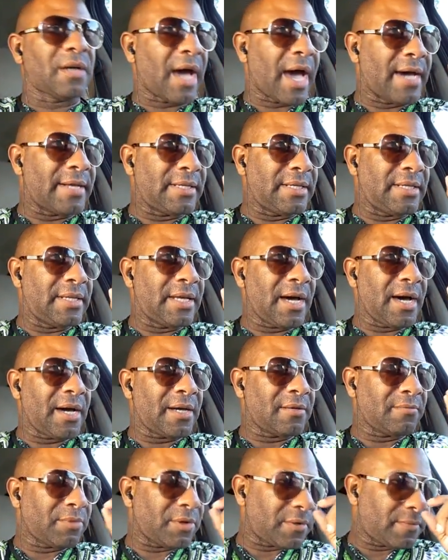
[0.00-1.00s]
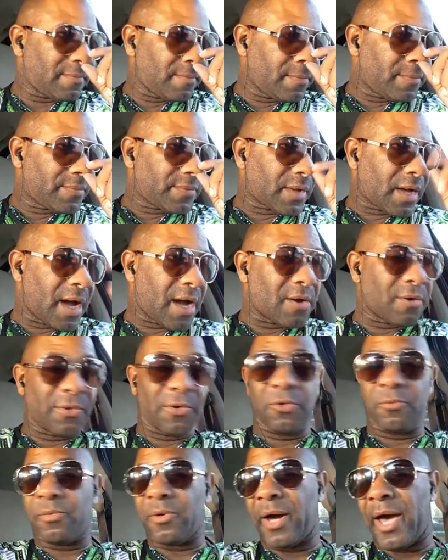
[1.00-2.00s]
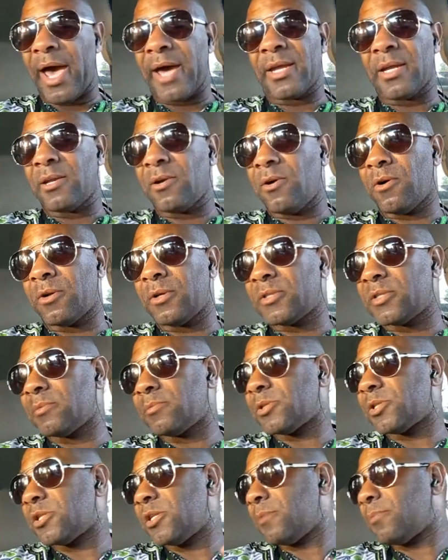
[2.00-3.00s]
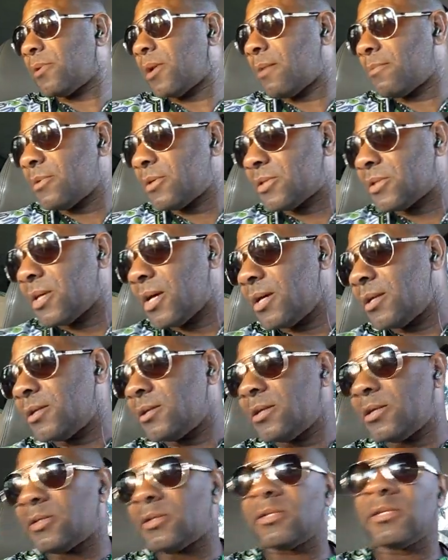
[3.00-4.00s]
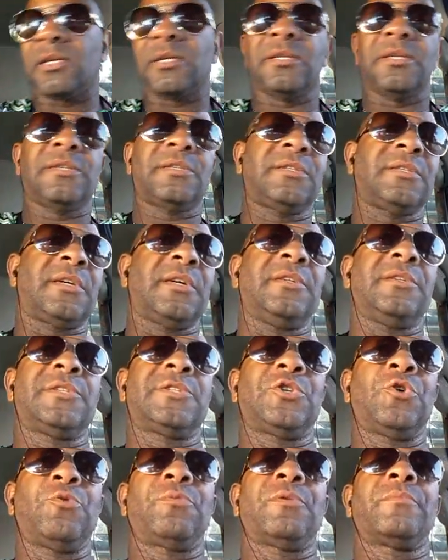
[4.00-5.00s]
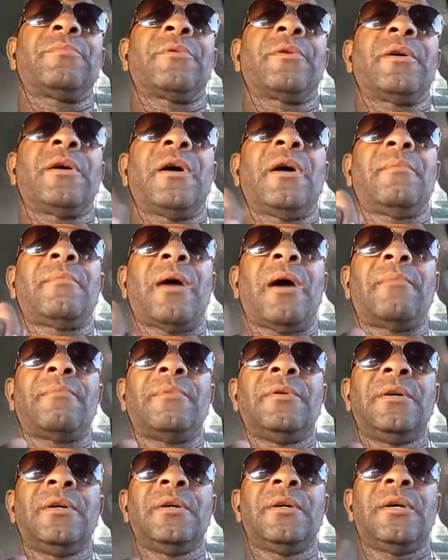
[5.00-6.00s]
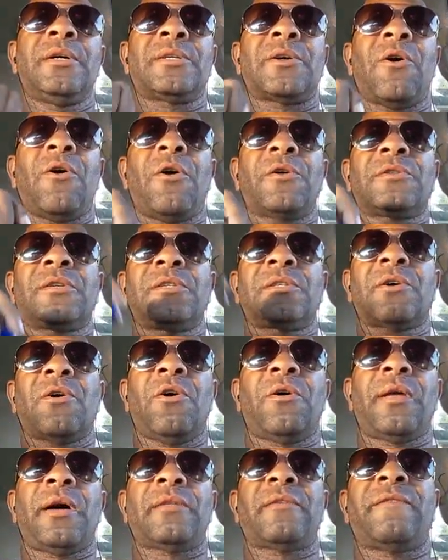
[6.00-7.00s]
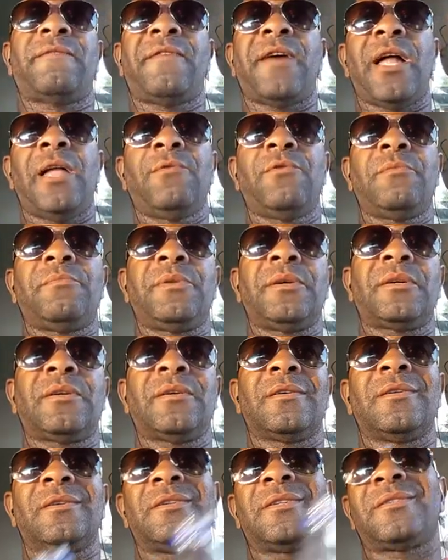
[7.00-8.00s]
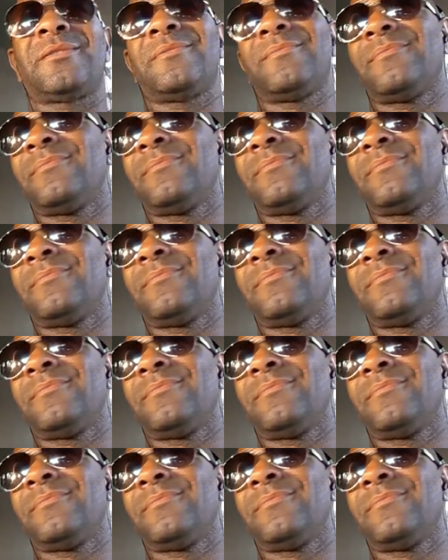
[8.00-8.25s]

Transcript: Adidon, but I don't know, bro. Added on or some shit. But I'm just saying this is this is getting stupid, bro. I'm I'm it's hard it's hard not to follow it because